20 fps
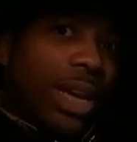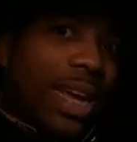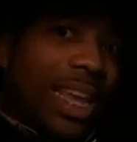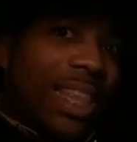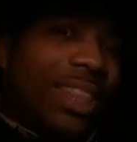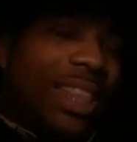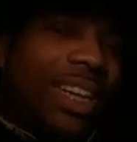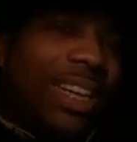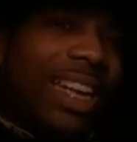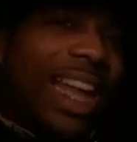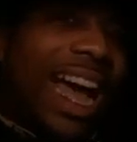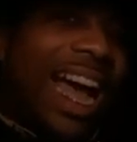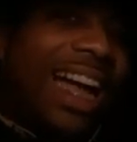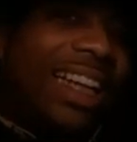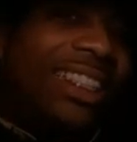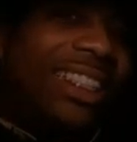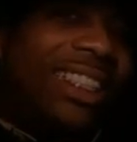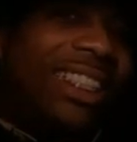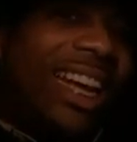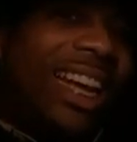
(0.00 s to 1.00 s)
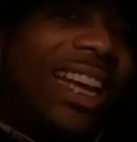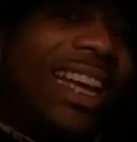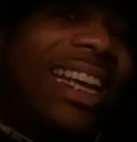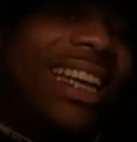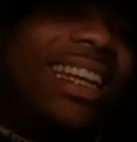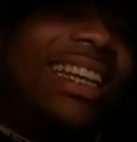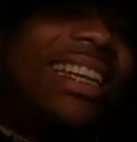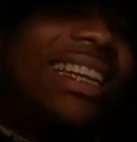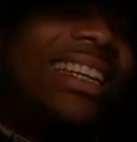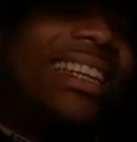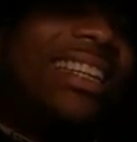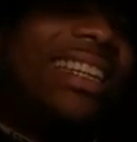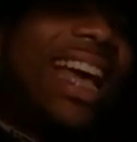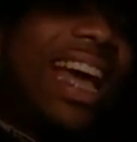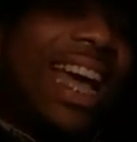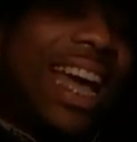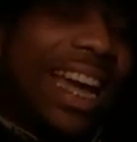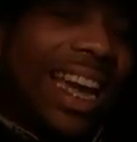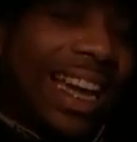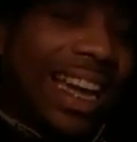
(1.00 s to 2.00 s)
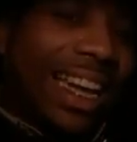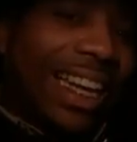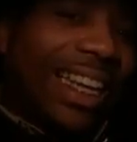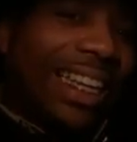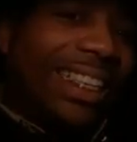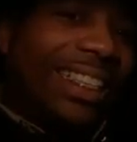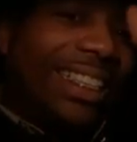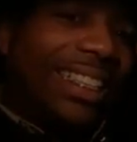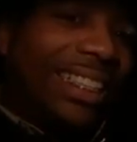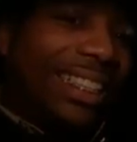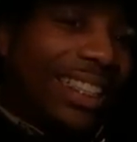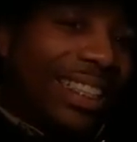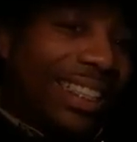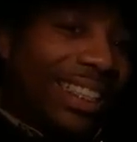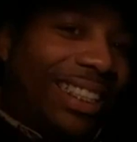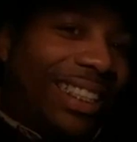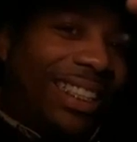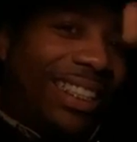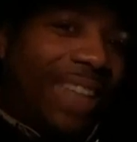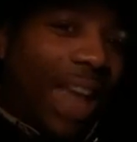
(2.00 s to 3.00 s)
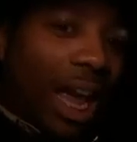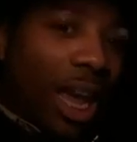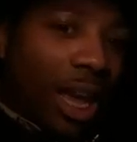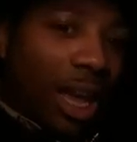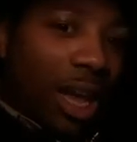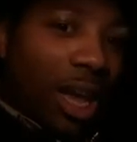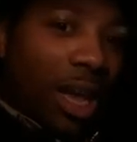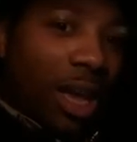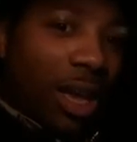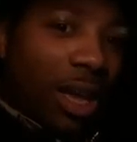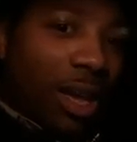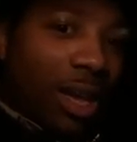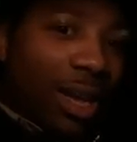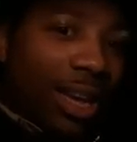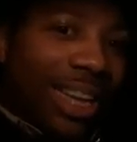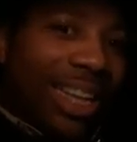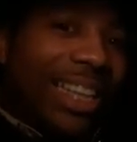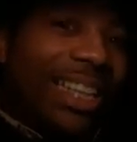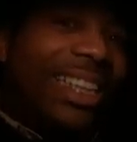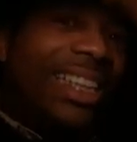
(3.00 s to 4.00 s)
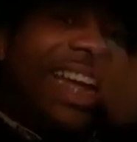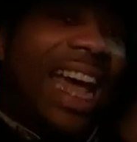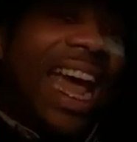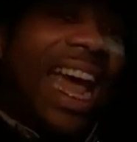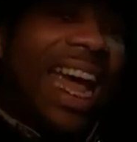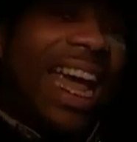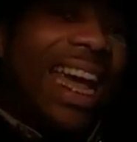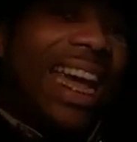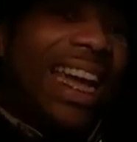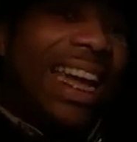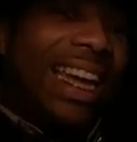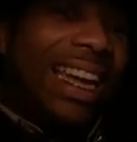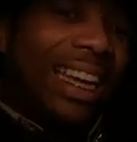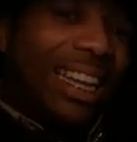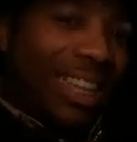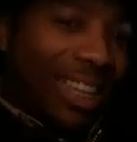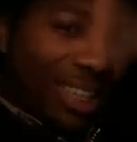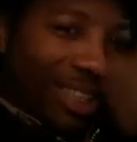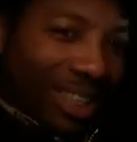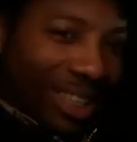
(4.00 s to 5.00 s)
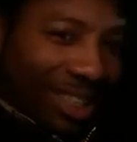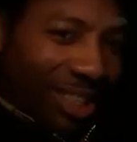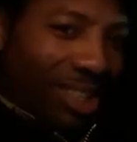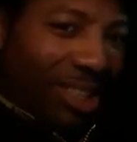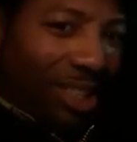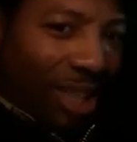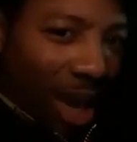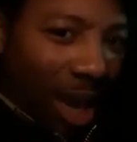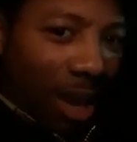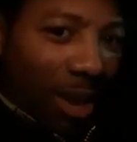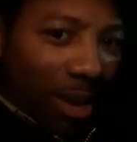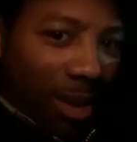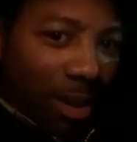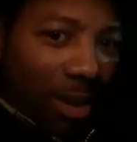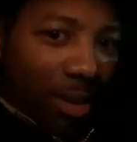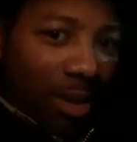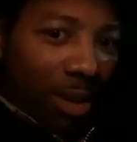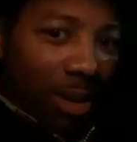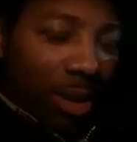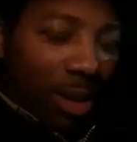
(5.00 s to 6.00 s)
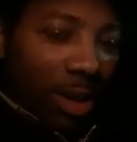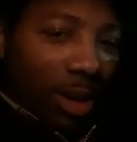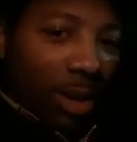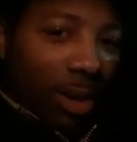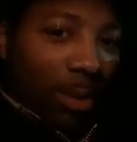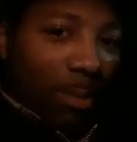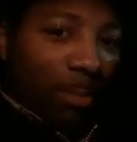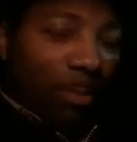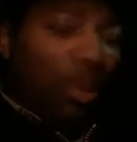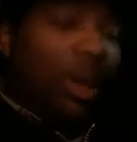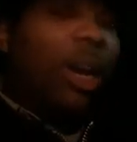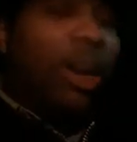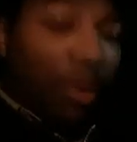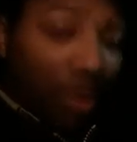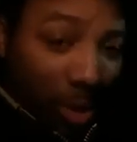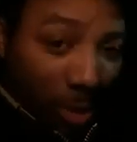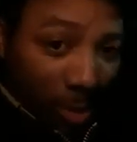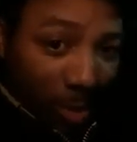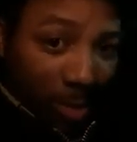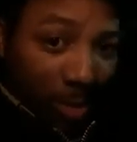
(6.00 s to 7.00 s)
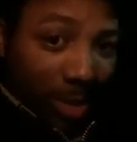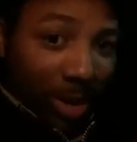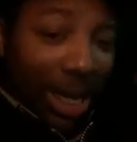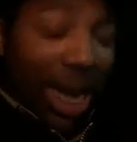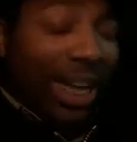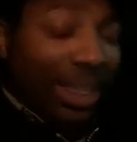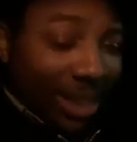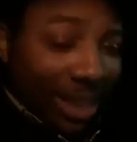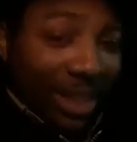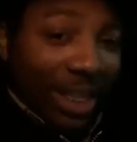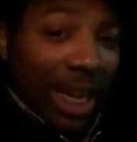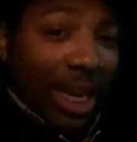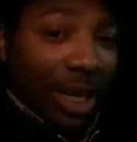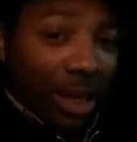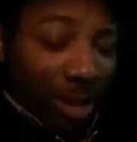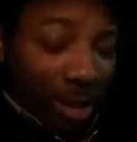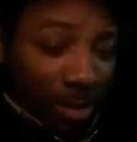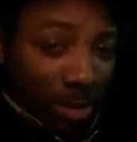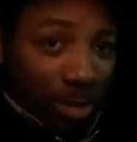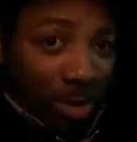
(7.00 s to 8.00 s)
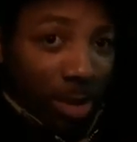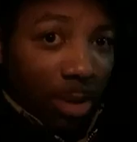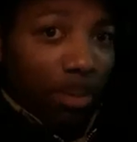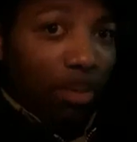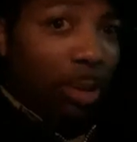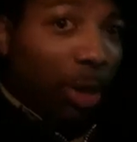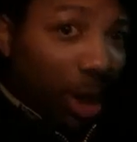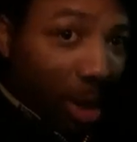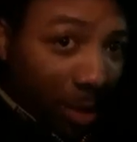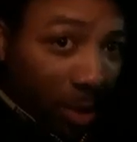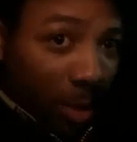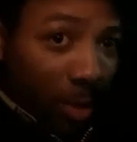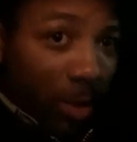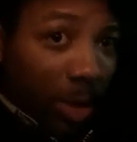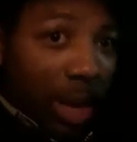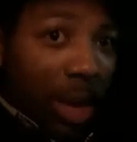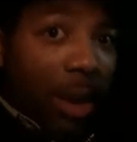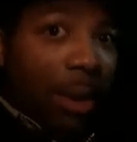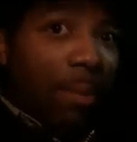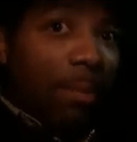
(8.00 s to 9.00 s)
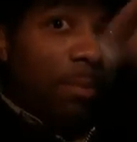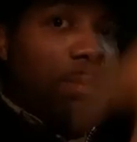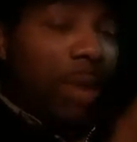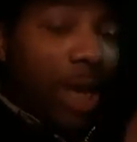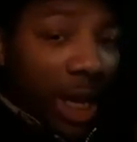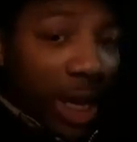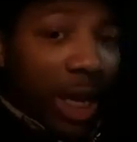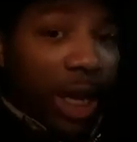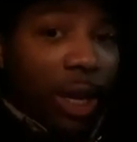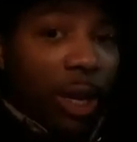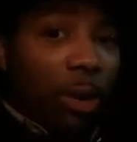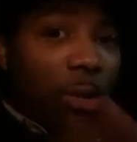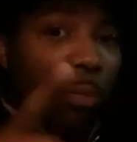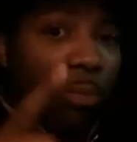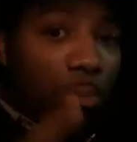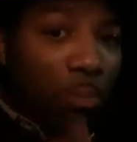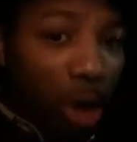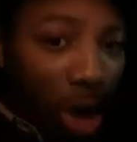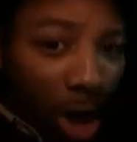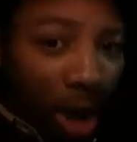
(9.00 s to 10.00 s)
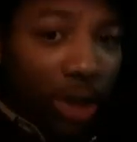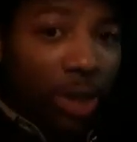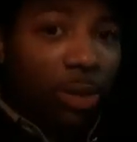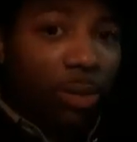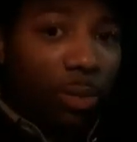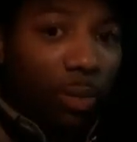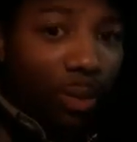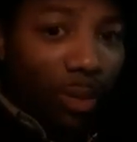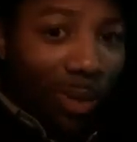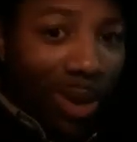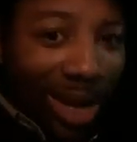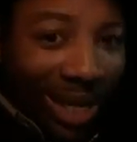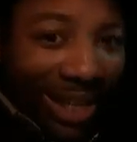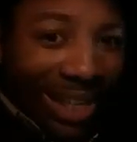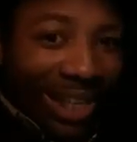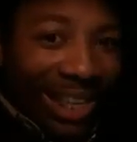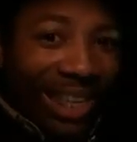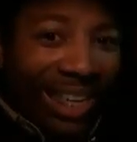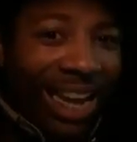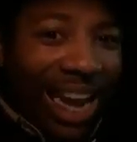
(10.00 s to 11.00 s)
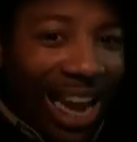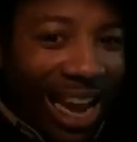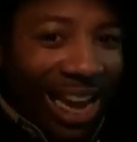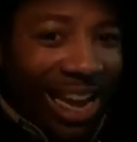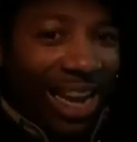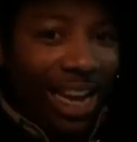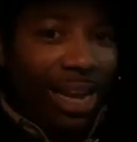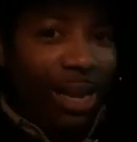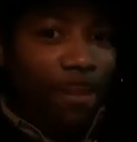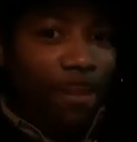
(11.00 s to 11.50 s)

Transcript: in the last days. Days. Plural, not singular. Plural, meaning more than one day.